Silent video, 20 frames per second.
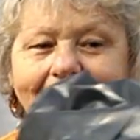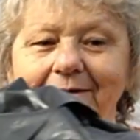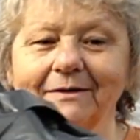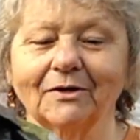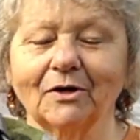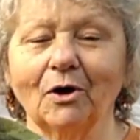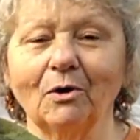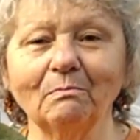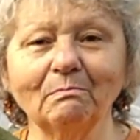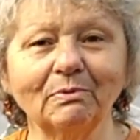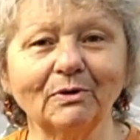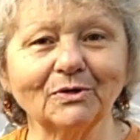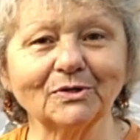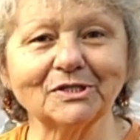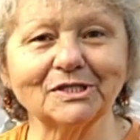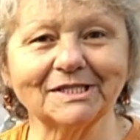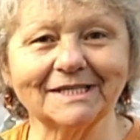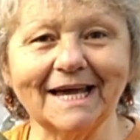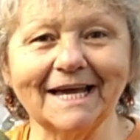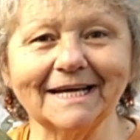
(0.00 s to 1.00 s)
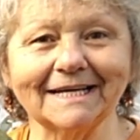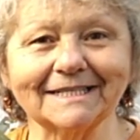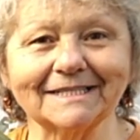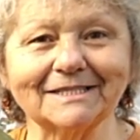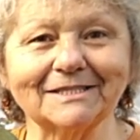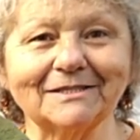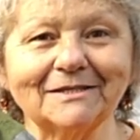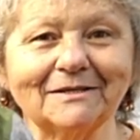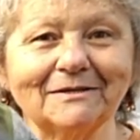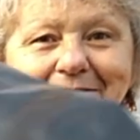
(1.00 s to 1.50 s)
compost
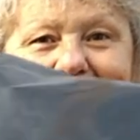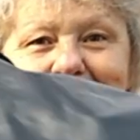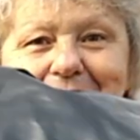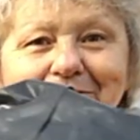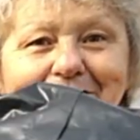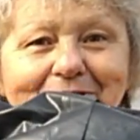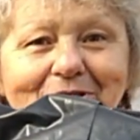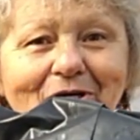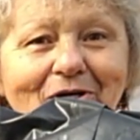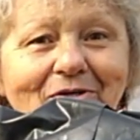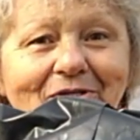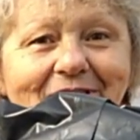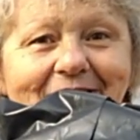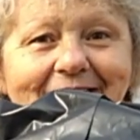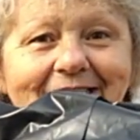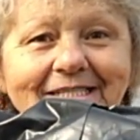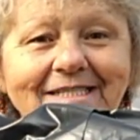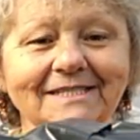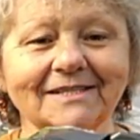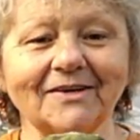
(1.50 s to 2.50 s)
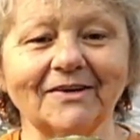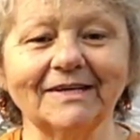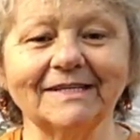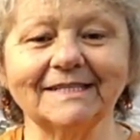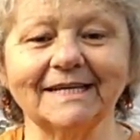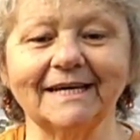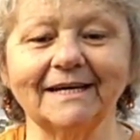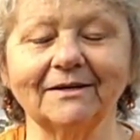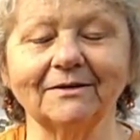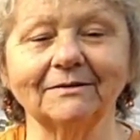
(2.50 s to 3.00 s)
sacks turned inside
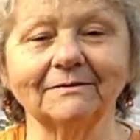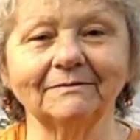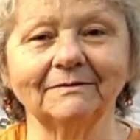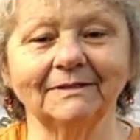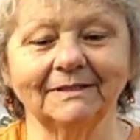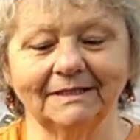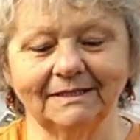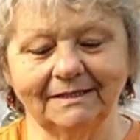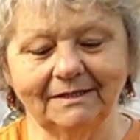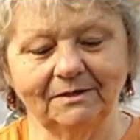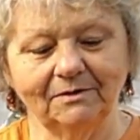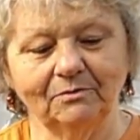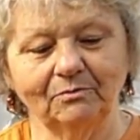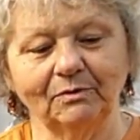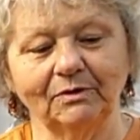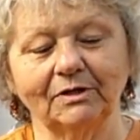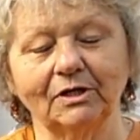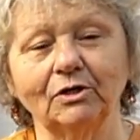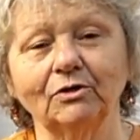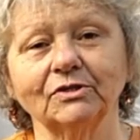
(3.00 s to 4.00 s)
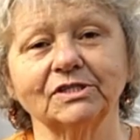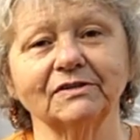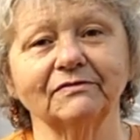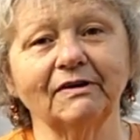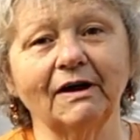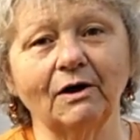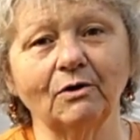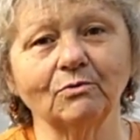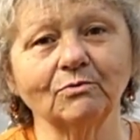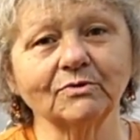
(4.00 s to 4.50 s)
out with lots of
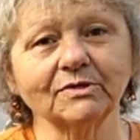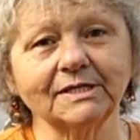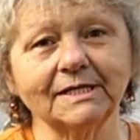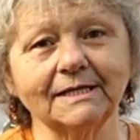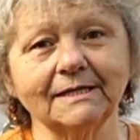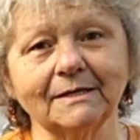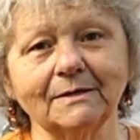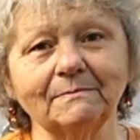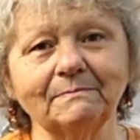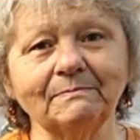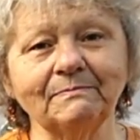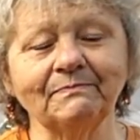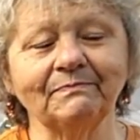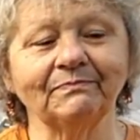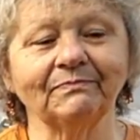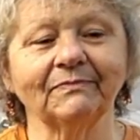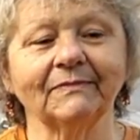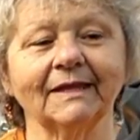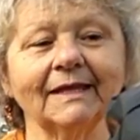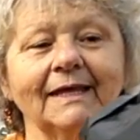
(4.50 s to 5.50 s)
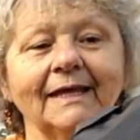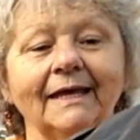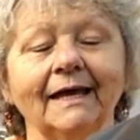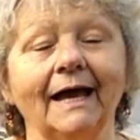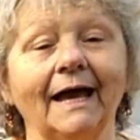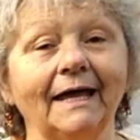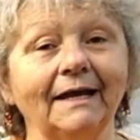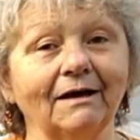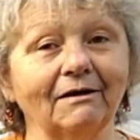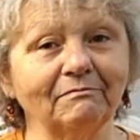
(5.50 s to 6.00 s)
holes in them,
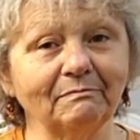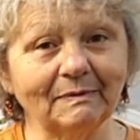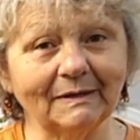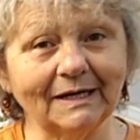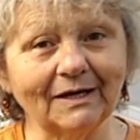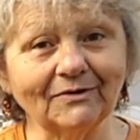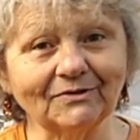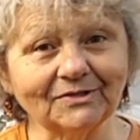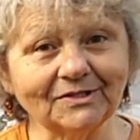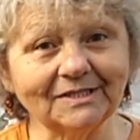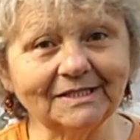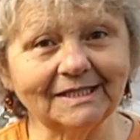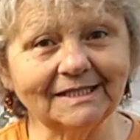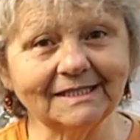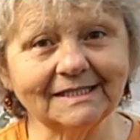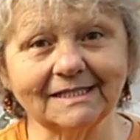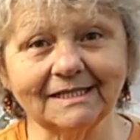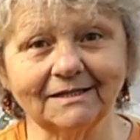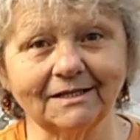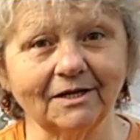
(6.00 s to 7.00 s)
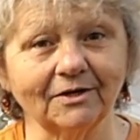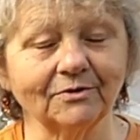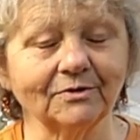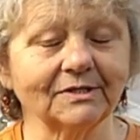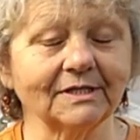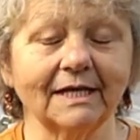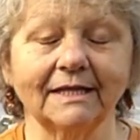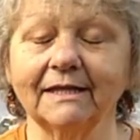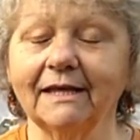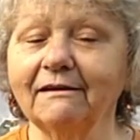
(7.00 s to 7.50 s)
and I've planted into those,
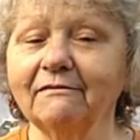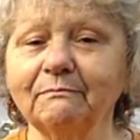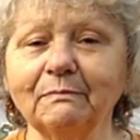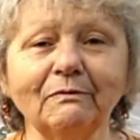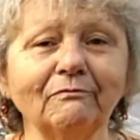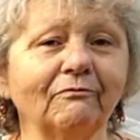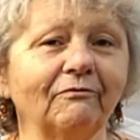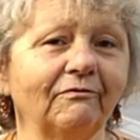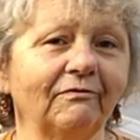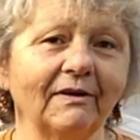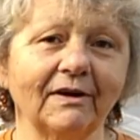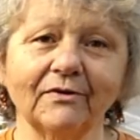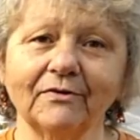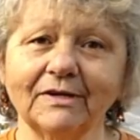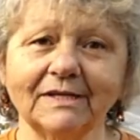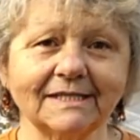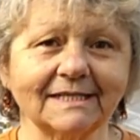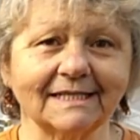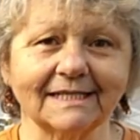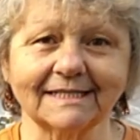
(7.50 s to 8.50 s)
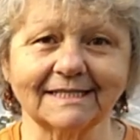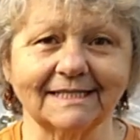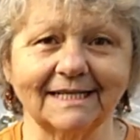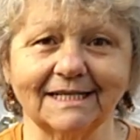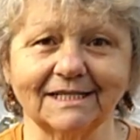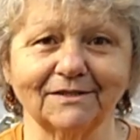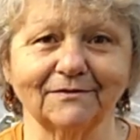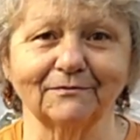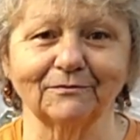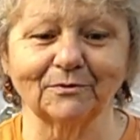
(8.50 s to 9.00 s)
and they've been very
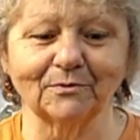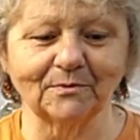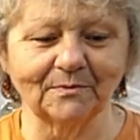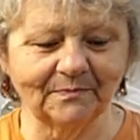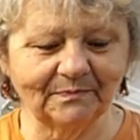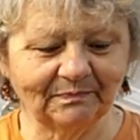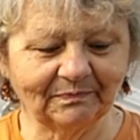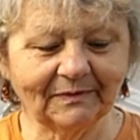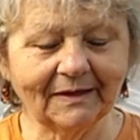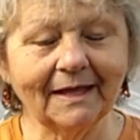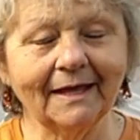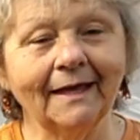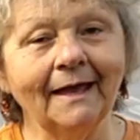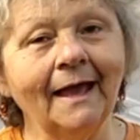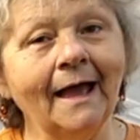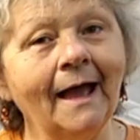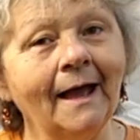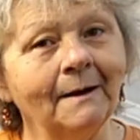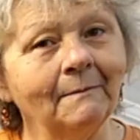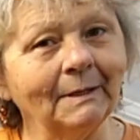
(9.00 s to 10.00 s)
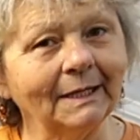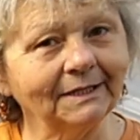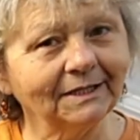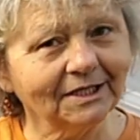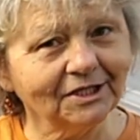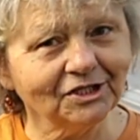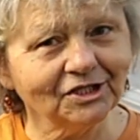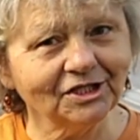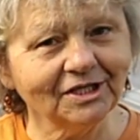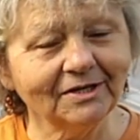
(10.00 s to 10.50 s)
successful. But
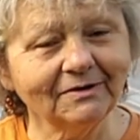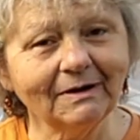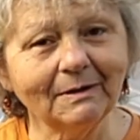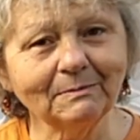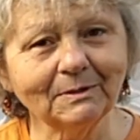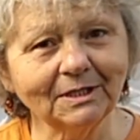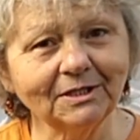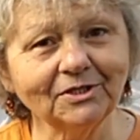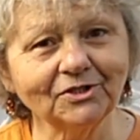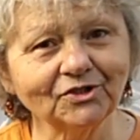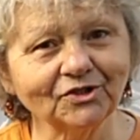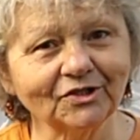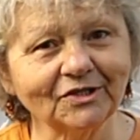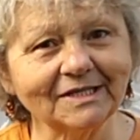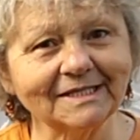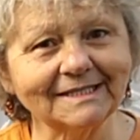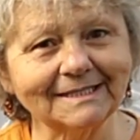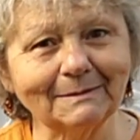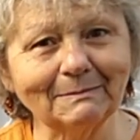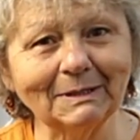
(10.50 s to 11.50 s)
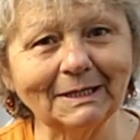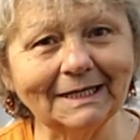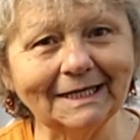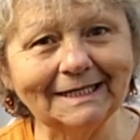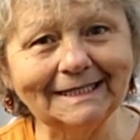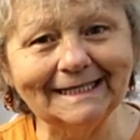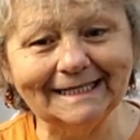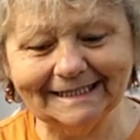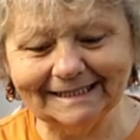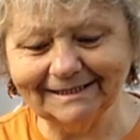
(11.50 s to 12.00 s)
this year I'm going to try something a
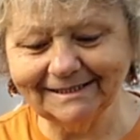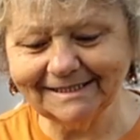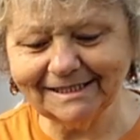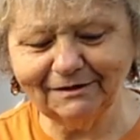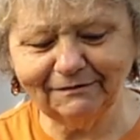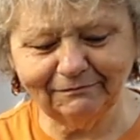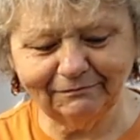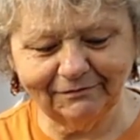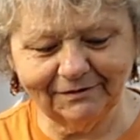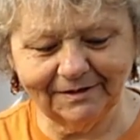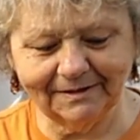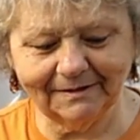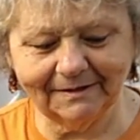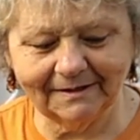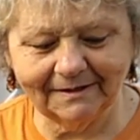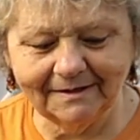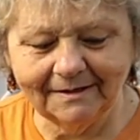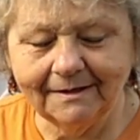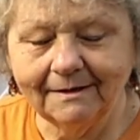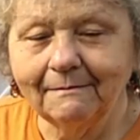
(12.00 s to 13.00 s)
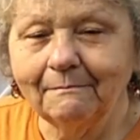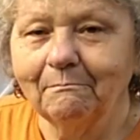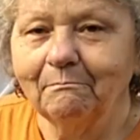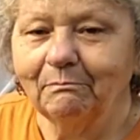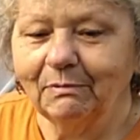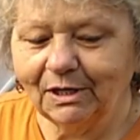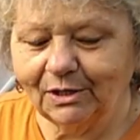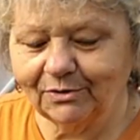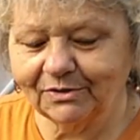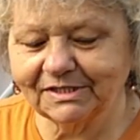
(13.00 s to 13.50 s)
little different
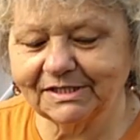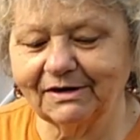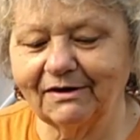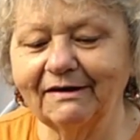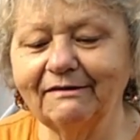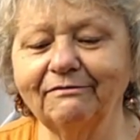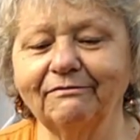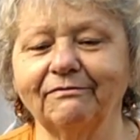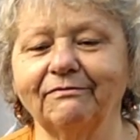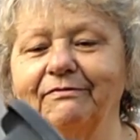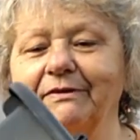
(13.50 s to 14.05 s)
because I've